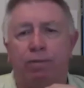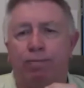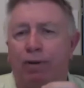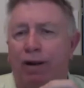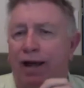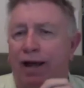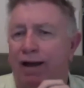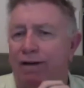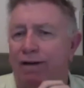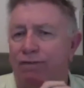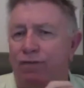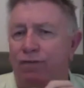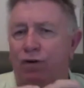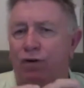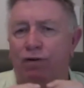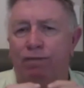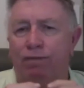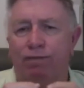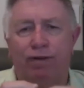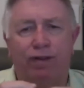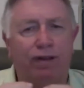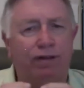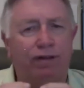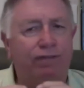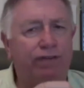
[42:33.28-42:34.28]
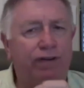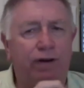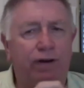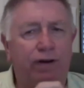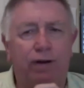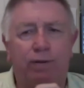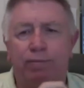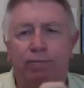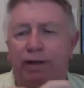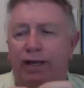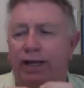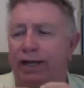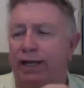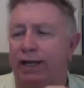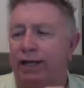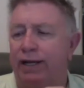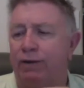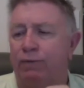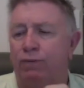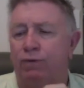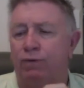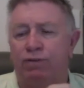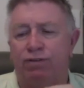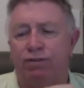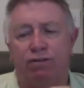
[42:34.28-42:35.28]
platform from the very beginning
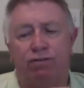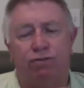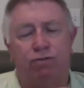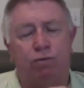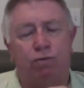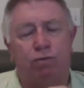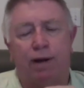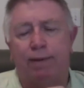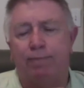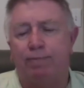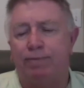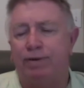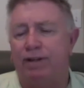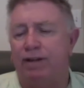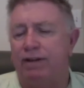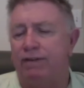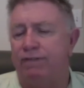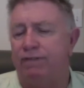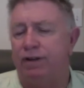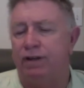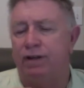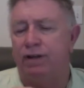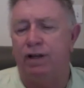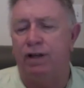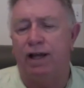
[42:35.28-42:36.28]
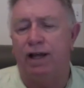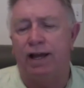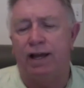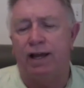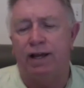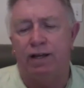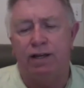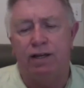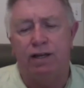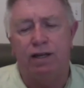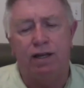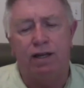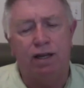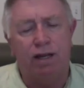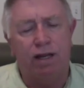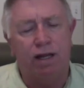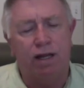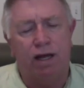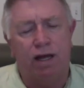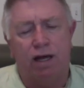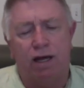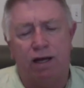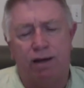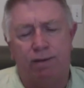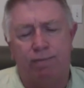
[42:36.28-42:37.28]
was disruptive and
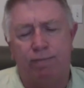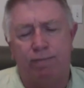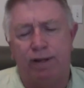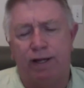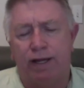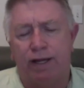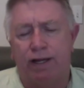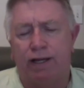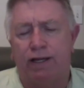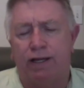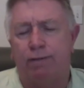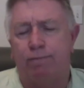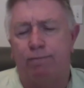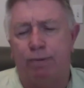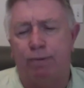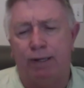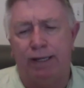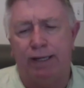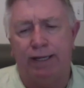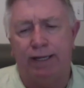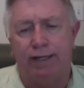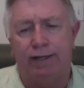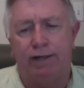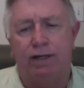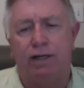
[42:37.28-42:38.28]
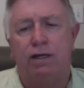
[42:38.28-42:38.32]
incomplete.